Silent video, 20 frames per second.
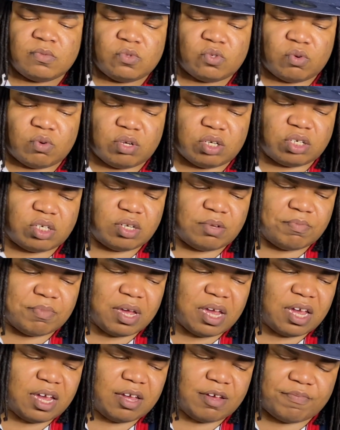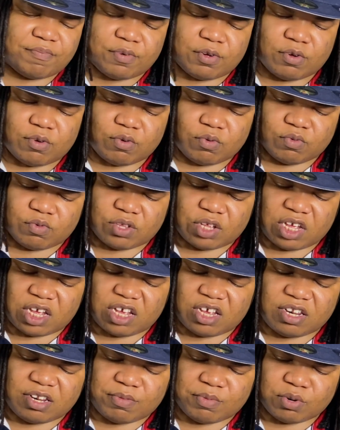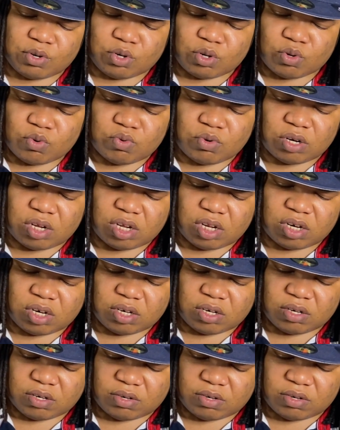What's she mad for? I ain't even do nothing.